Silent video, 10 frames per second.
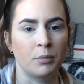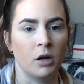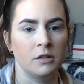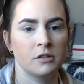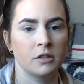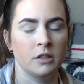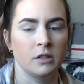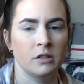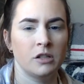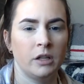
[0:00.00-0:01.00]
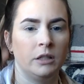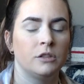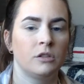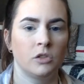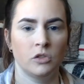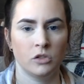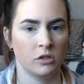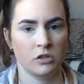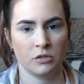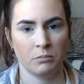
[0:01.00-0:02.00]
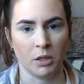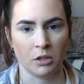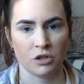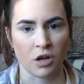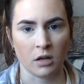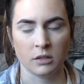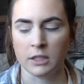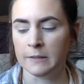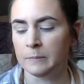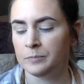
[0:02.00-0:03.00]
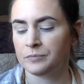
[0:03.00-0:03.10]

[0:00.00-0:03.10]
bronzer in the shade just Milk Chocolate.